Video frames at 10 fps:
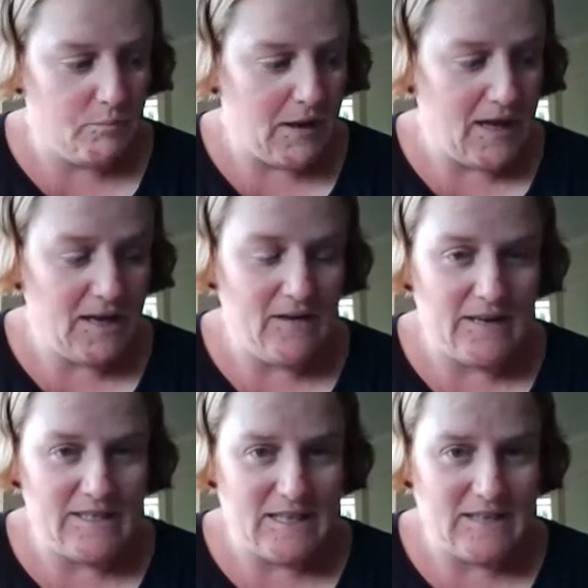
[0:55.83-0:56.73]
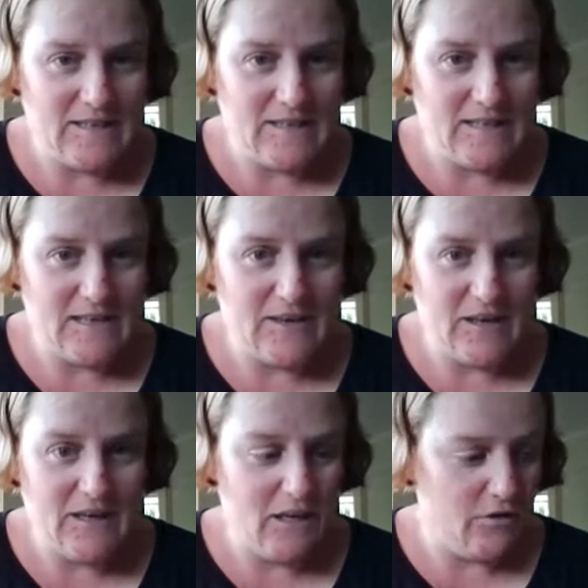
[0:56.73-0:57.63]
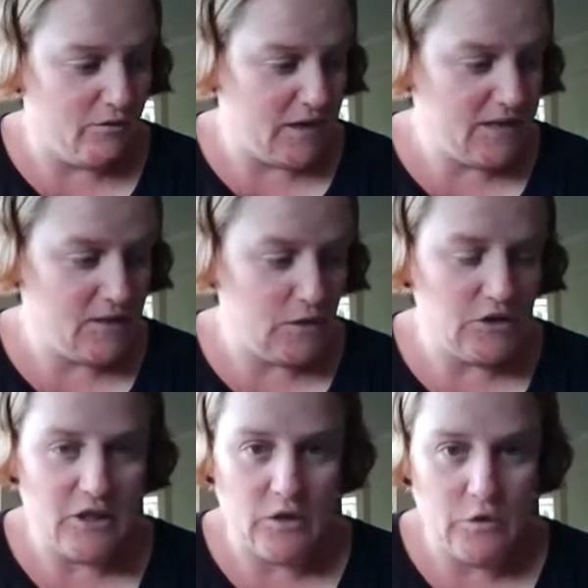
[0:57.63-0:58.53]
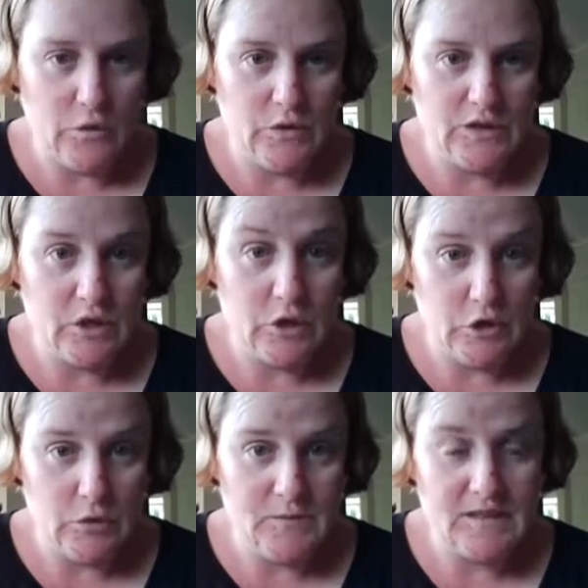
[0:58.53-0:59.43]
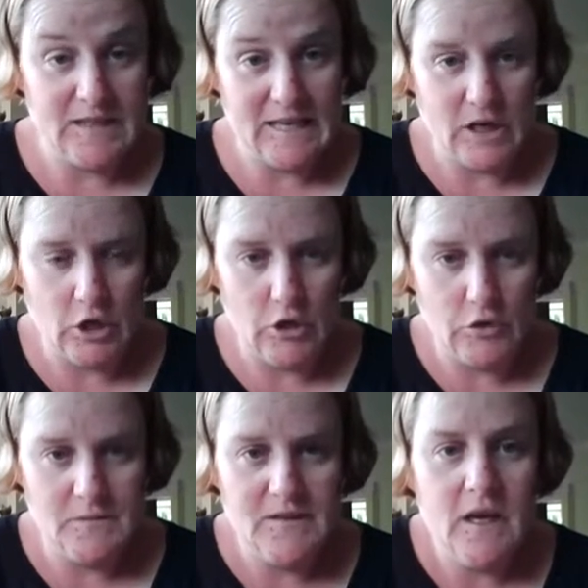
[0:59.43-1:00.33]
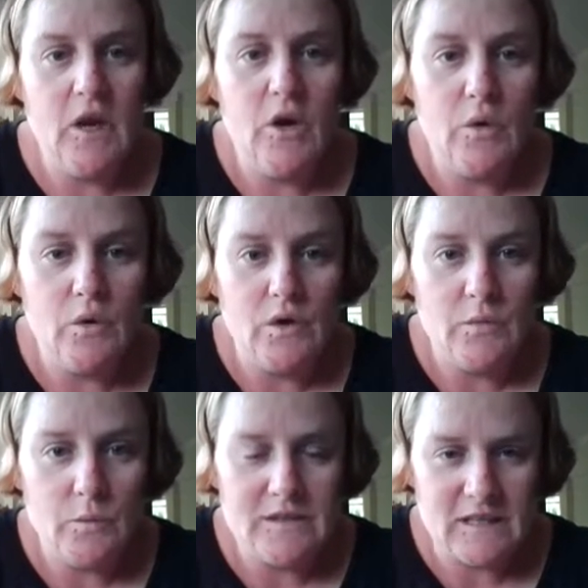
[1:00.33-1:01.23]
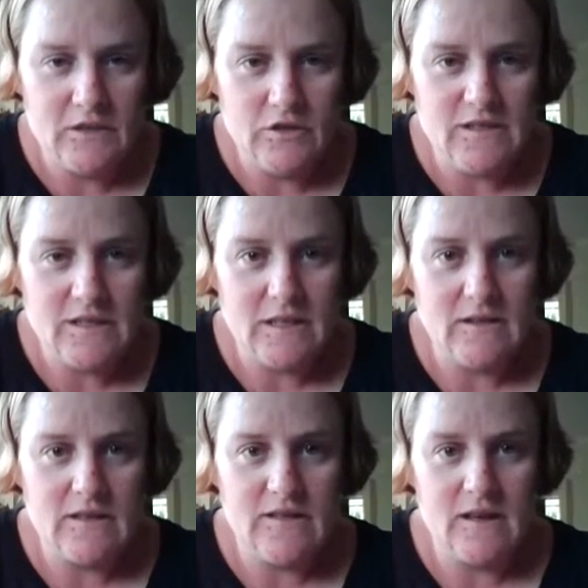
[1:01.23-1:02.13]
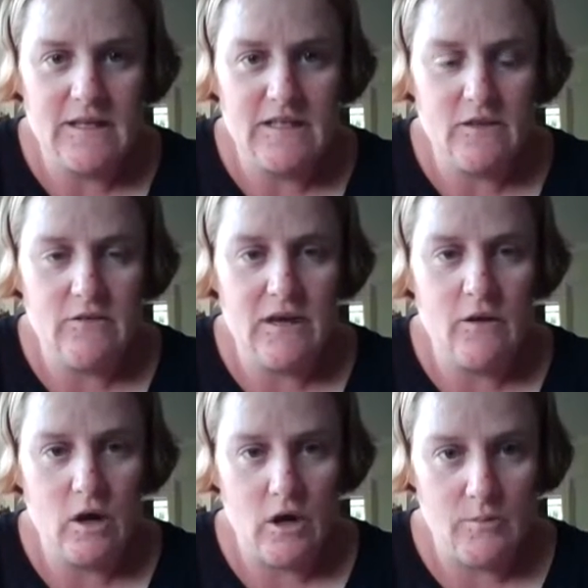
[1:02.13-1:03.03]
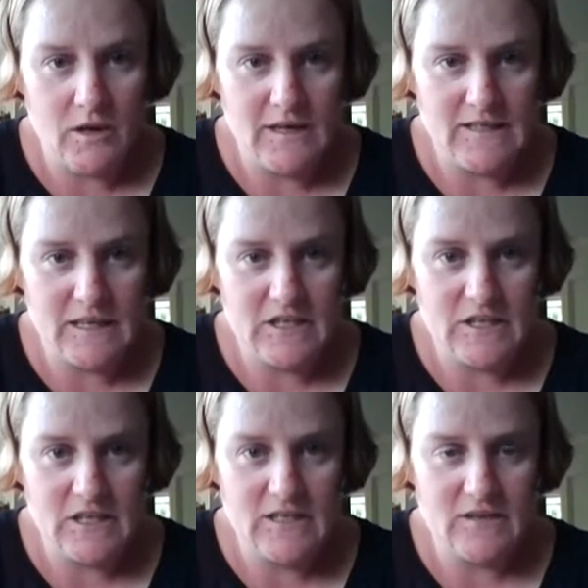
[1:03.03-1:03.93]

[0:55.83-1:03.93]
Back in 1999, a researcher called Nina Kurbs, was interested in this idea of how globalization